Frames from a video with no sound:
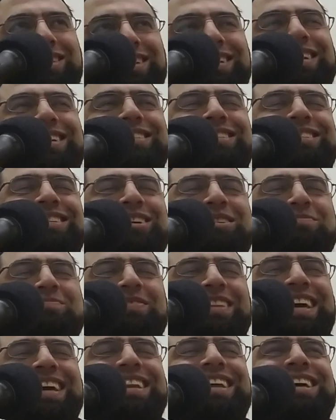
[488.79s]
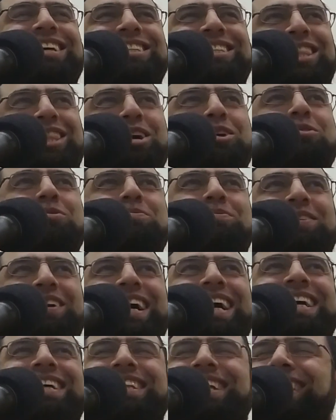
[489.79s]
in his in his thobe,
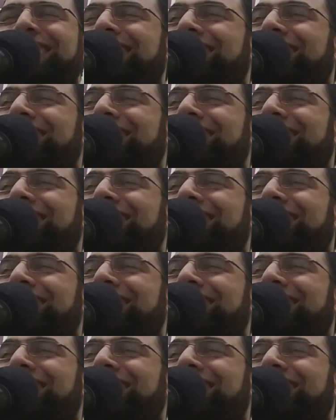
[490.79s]
right?